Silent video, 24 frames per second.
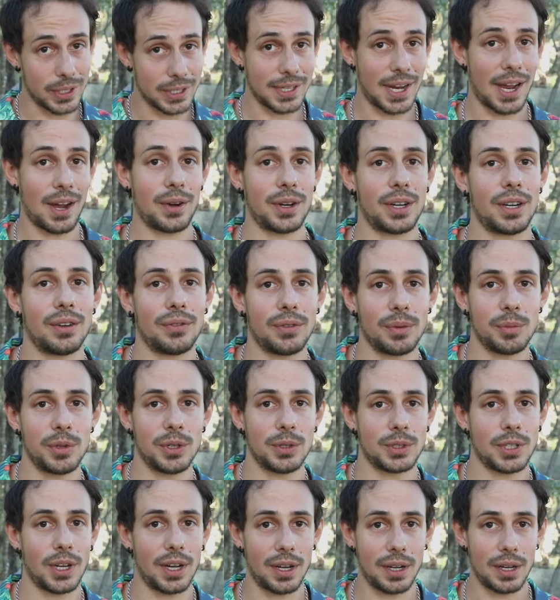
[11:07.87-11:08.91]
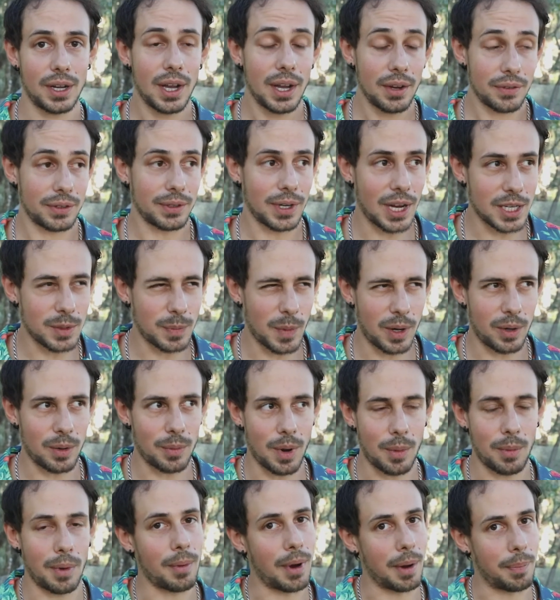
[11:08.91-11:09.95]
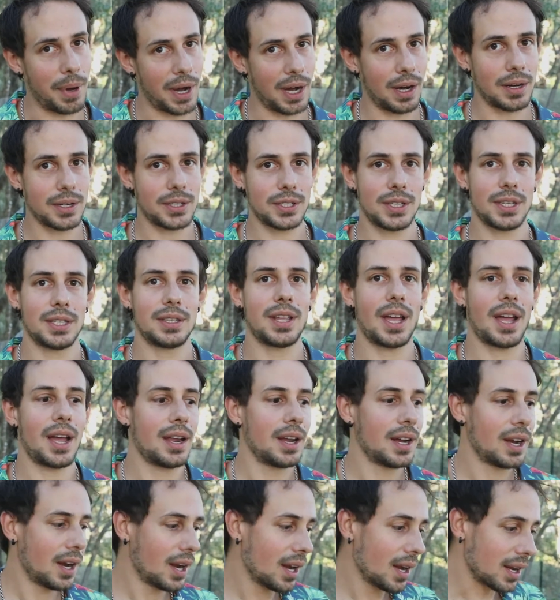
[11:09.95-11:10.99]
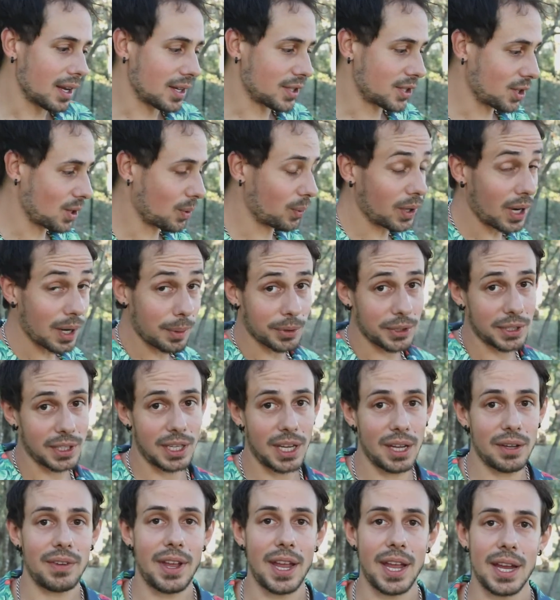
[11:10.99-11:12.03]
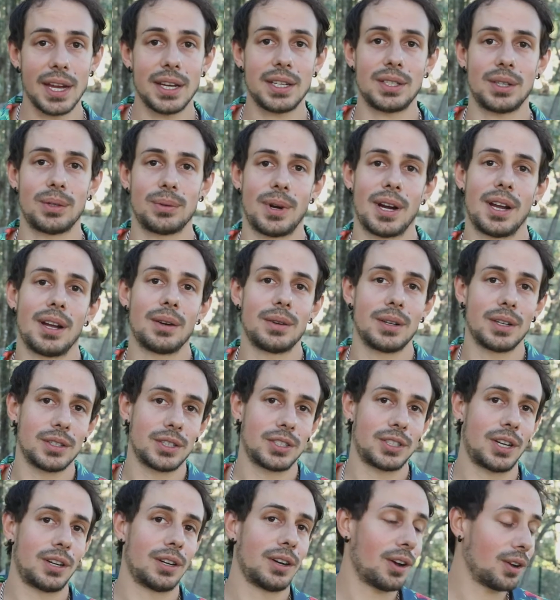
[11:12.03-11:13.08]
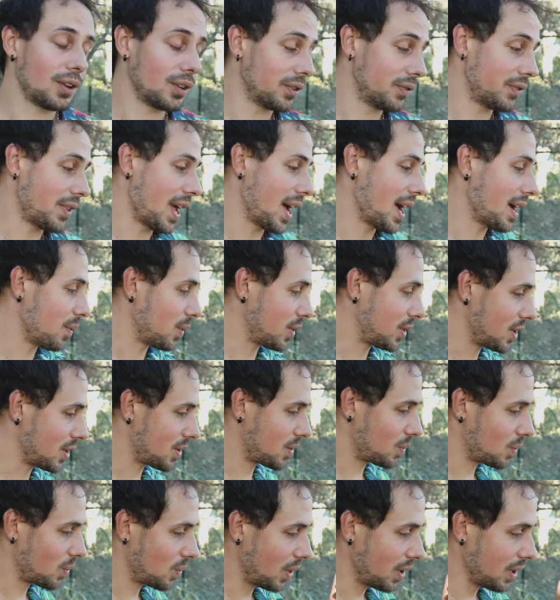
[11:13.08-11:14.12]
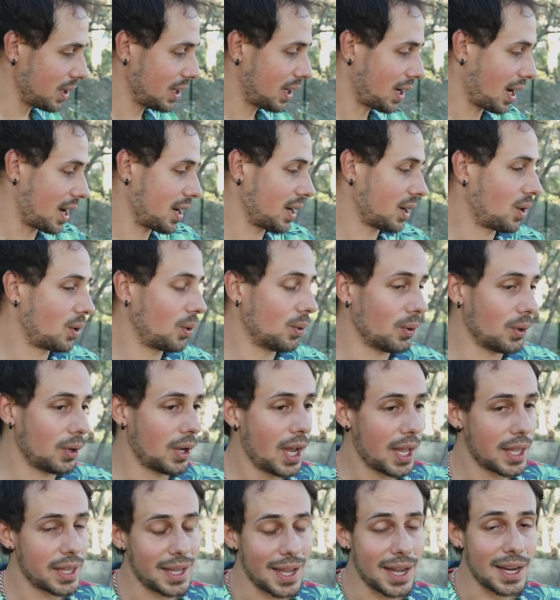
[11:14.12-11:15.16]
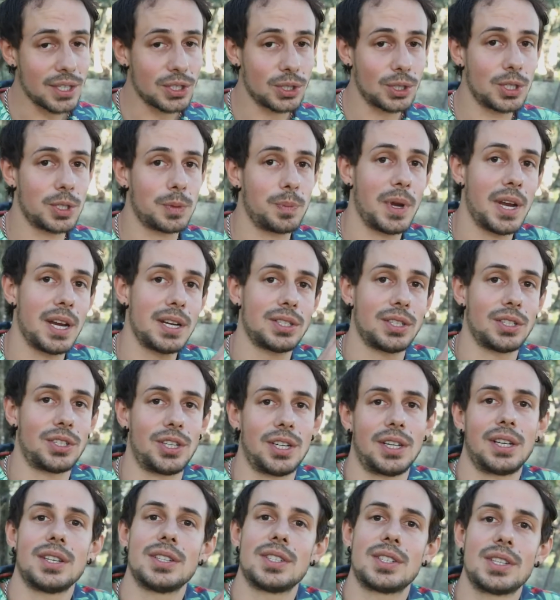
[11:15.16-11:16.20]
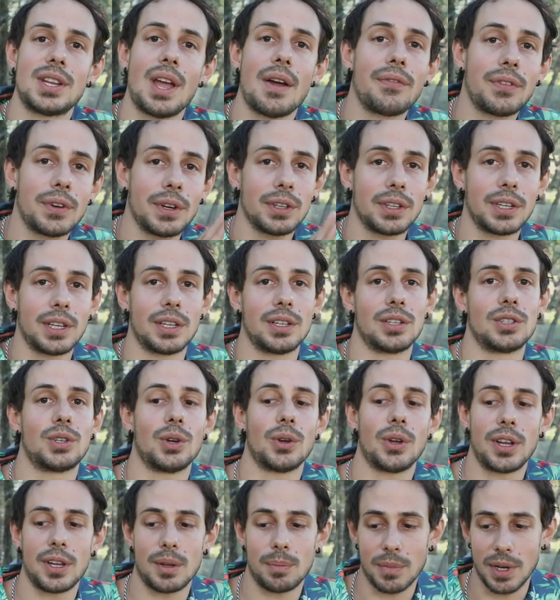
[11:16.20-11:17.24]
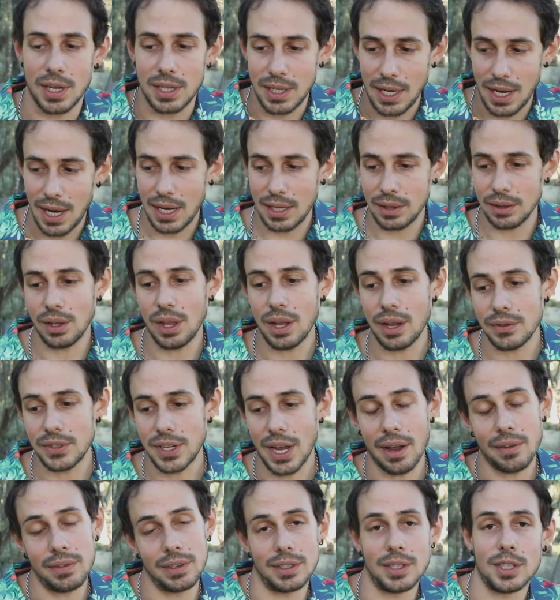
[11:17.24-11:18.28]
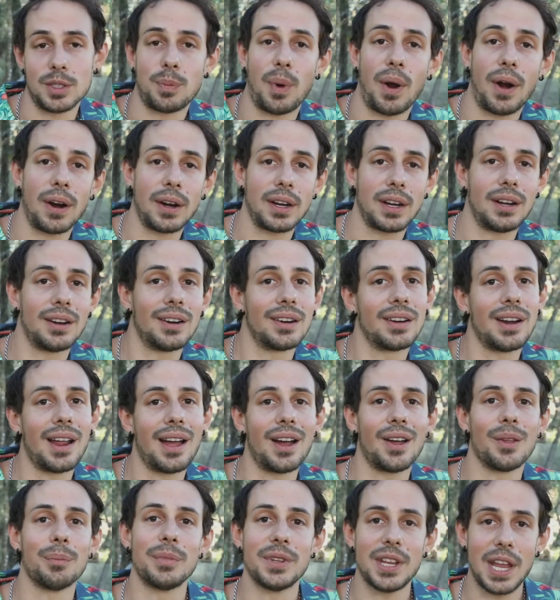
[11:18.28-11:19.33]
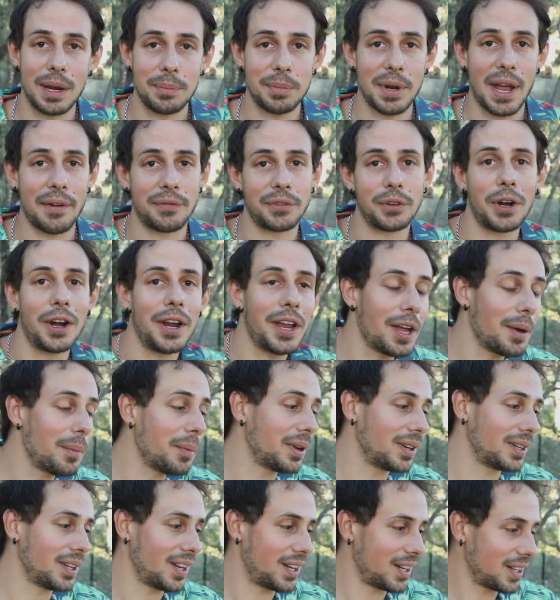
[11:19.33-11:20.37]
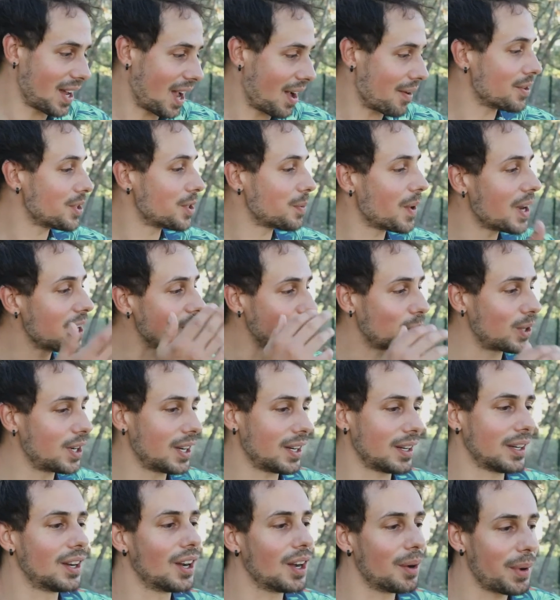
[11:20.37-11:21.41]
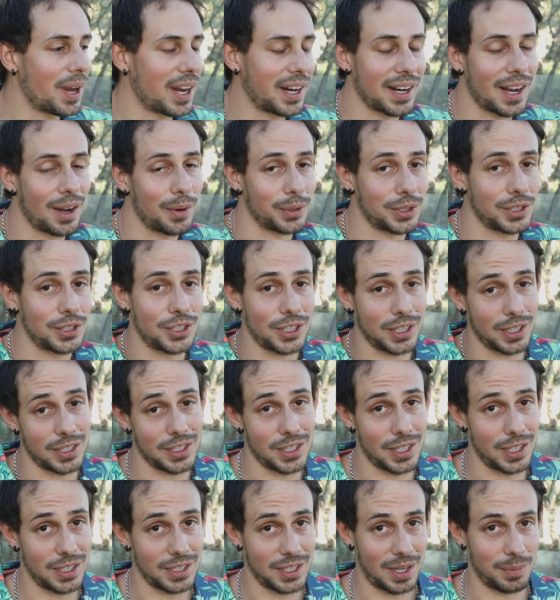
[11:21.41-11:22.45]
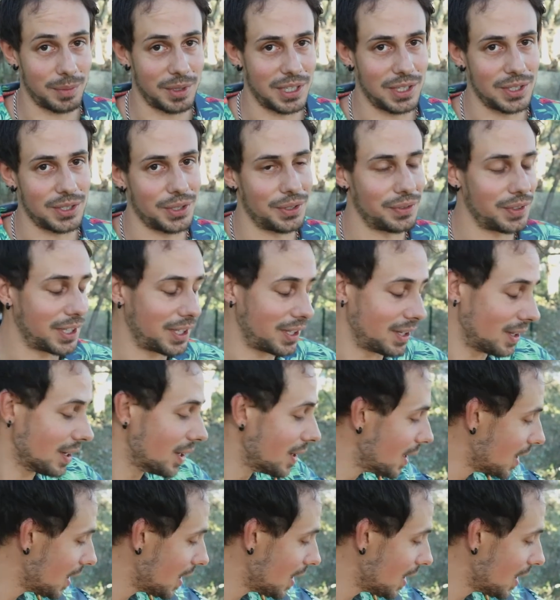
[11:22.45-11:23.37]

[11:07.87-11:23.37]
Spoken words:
us out here from Utah. You guys might remember my parents did that. And so we're able to give eggs around and share all of that, which is really kind of cool. The extra space, the chickens definitely enjoy it. My dad loves having this park here now named after him and getting to have a space where he can come hang out with the chickens anytime he's over here.